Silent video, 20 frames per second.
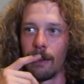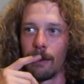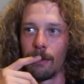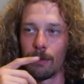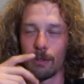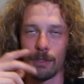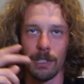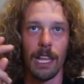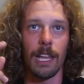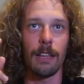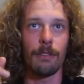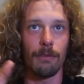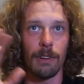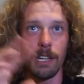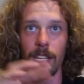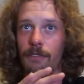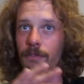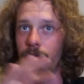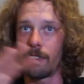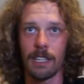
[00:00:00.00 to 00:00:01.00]
It was like
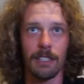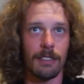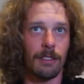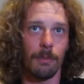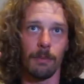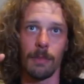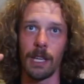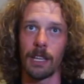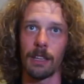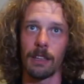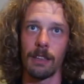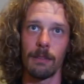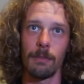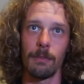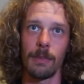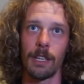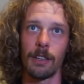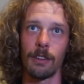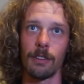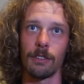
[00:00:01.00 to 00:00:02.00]
really fixed on me,
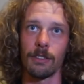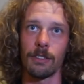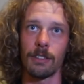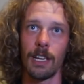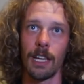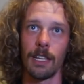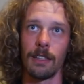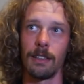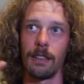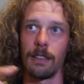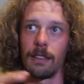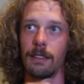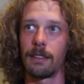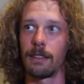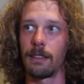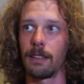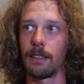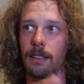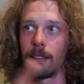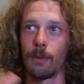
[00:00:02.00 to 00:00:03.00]
because I did
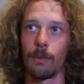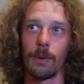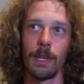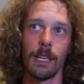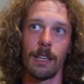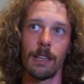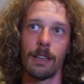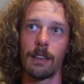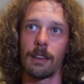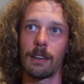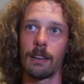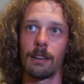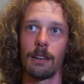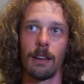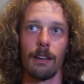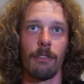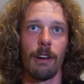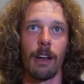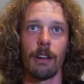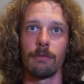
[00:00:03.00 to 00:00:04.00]
in a week
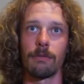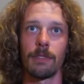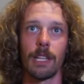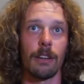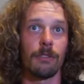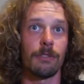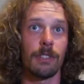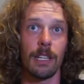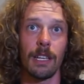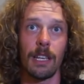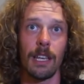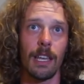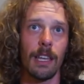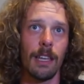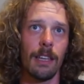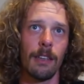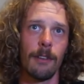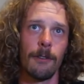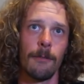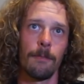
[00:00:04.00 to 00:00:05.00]
around 1,000k,
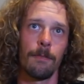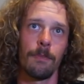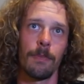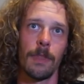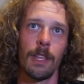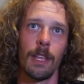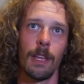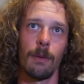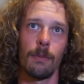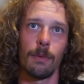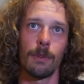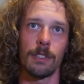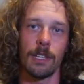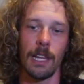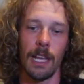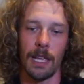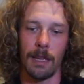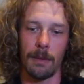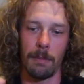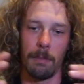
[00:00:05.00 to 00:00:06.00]
mm-hmm. and was
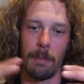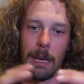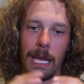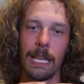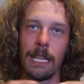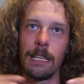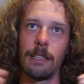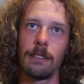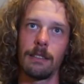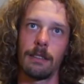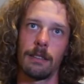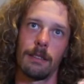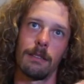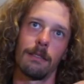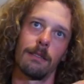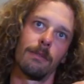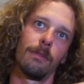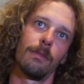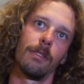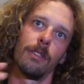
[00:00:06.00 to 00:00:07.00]
like base
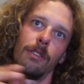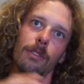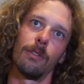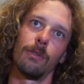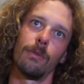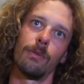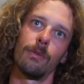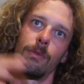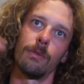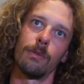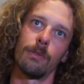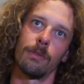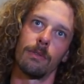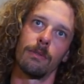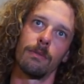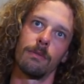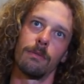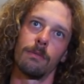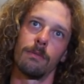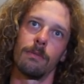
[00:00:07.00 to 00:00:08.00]
to
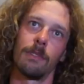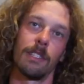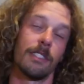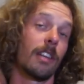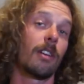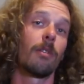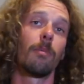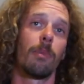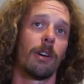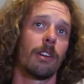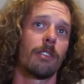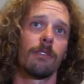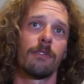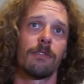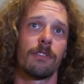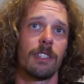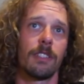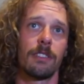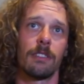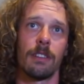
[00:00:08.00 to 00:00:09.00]
the second part
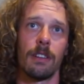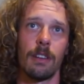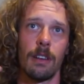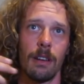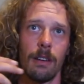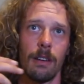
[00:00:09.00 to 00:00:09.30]
of season.